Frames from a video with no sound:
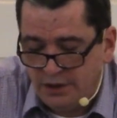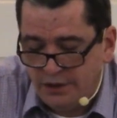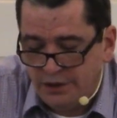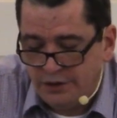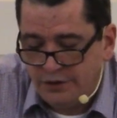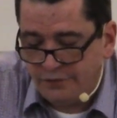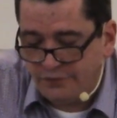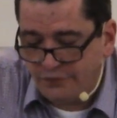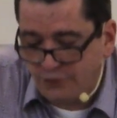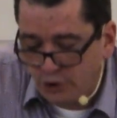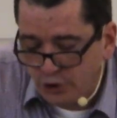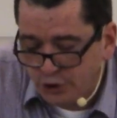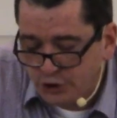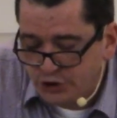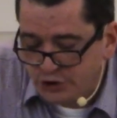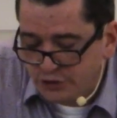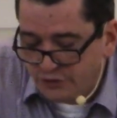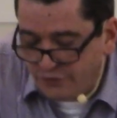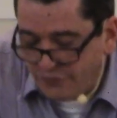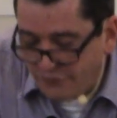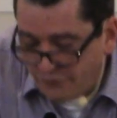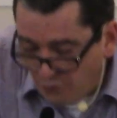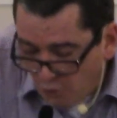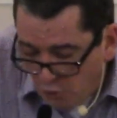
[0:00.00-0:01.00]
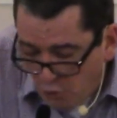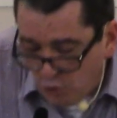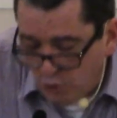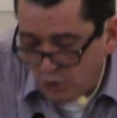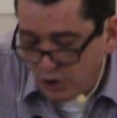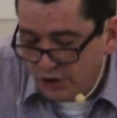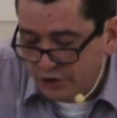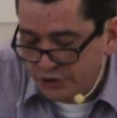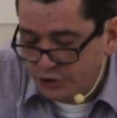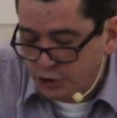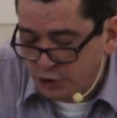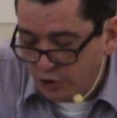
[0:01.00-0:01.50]
the first
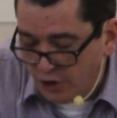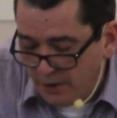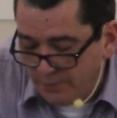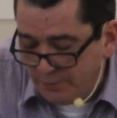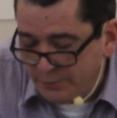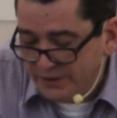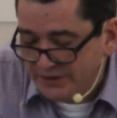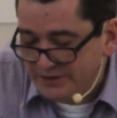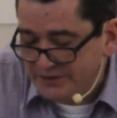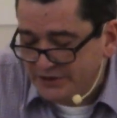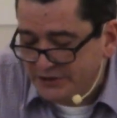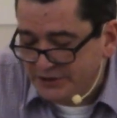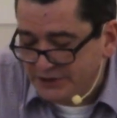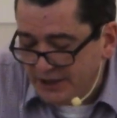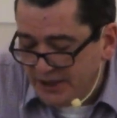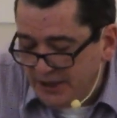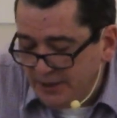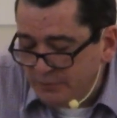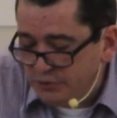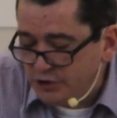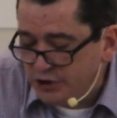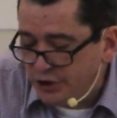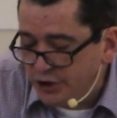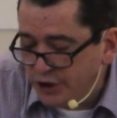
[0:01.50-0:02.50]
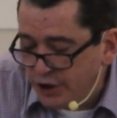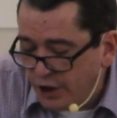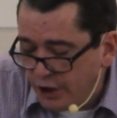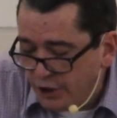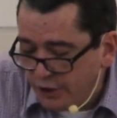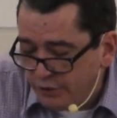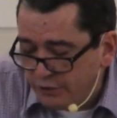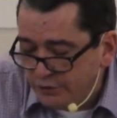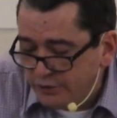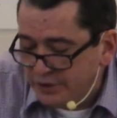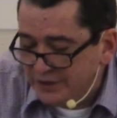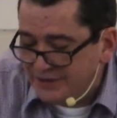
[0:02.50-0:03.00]
four trumpets seem to
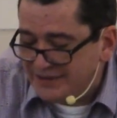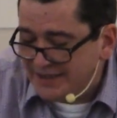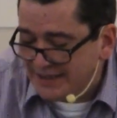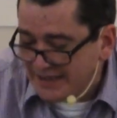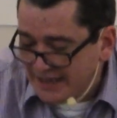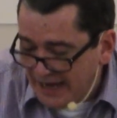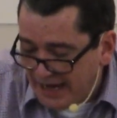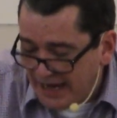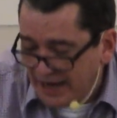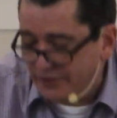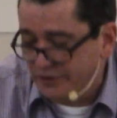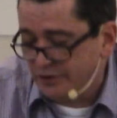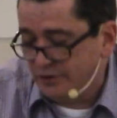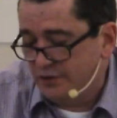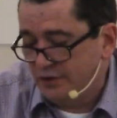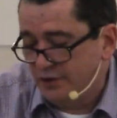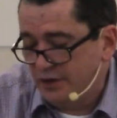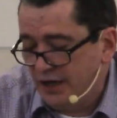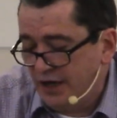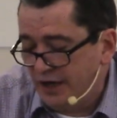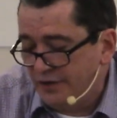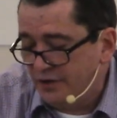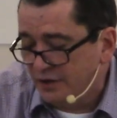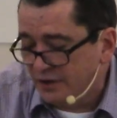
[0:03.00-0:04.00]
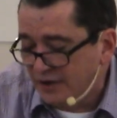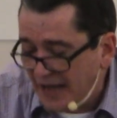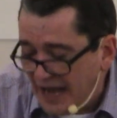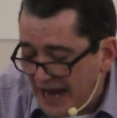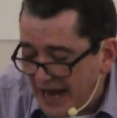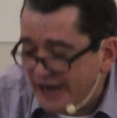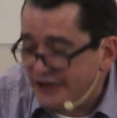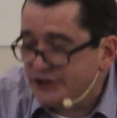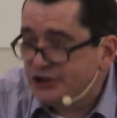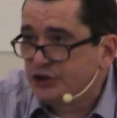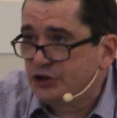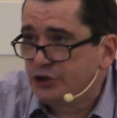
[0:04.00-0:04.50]
go together, and the
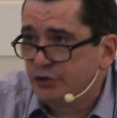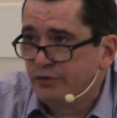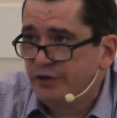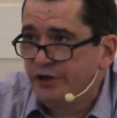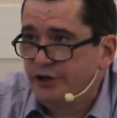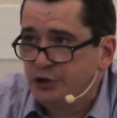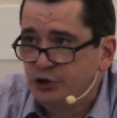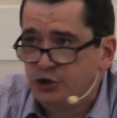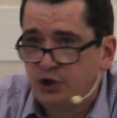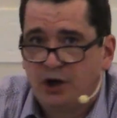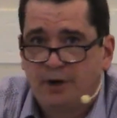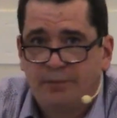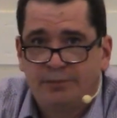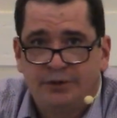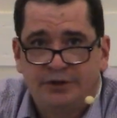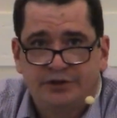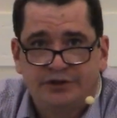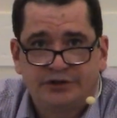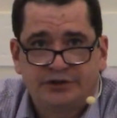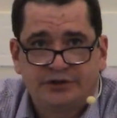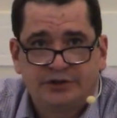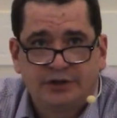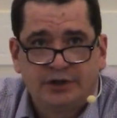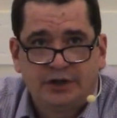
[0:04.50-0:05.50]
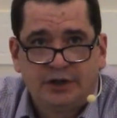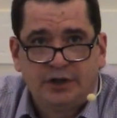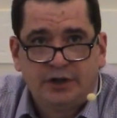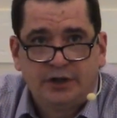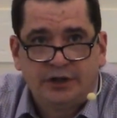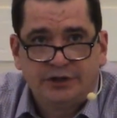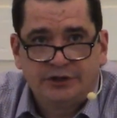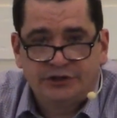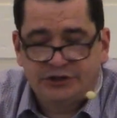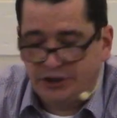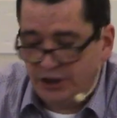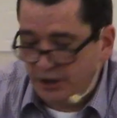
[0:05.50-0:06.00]
last three trumpets
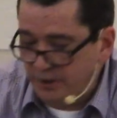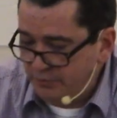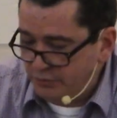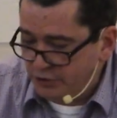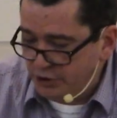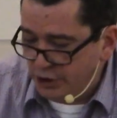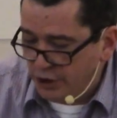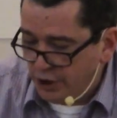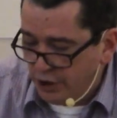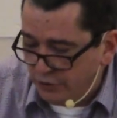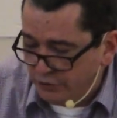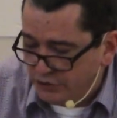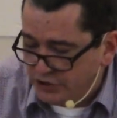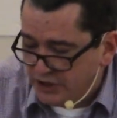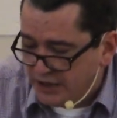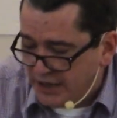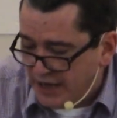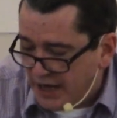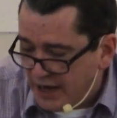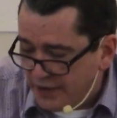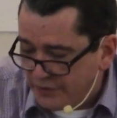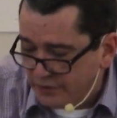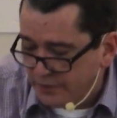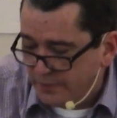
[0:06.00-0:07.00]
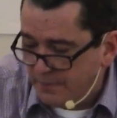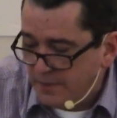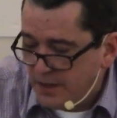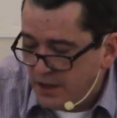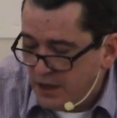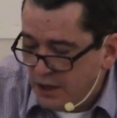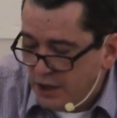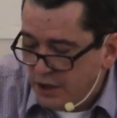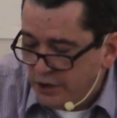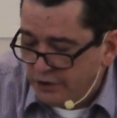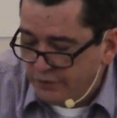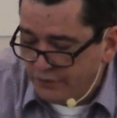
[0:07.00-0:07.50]
seem to go together.
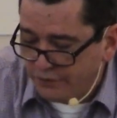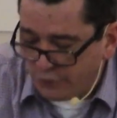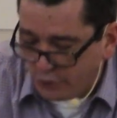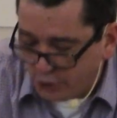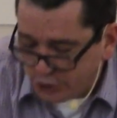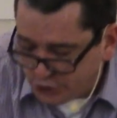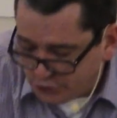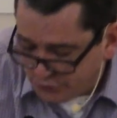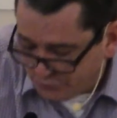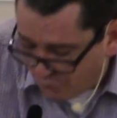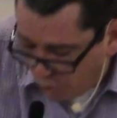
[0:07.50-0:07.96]
The first